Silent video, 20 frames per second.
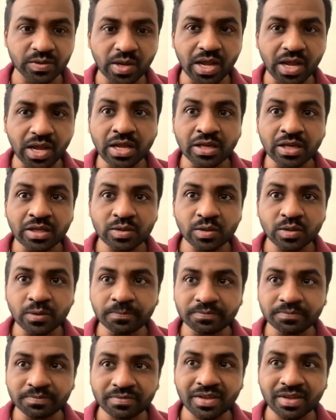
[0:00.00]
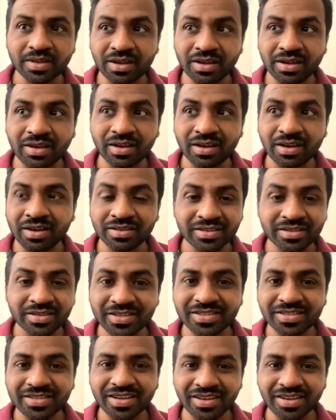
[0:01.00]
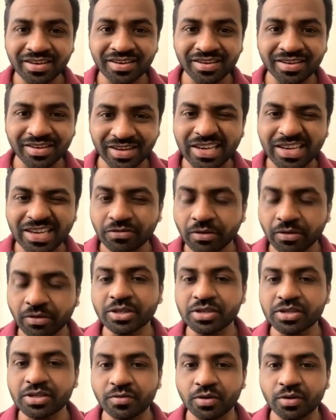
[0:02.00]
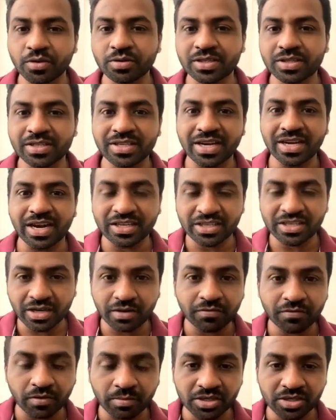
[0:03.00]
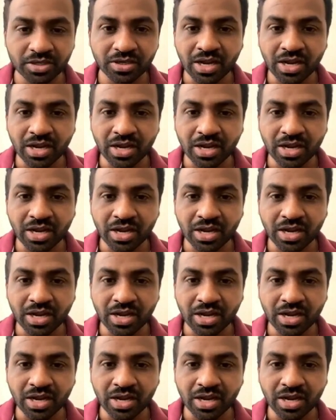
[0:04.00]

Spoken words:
Okay, so this is an information for you, just an additional information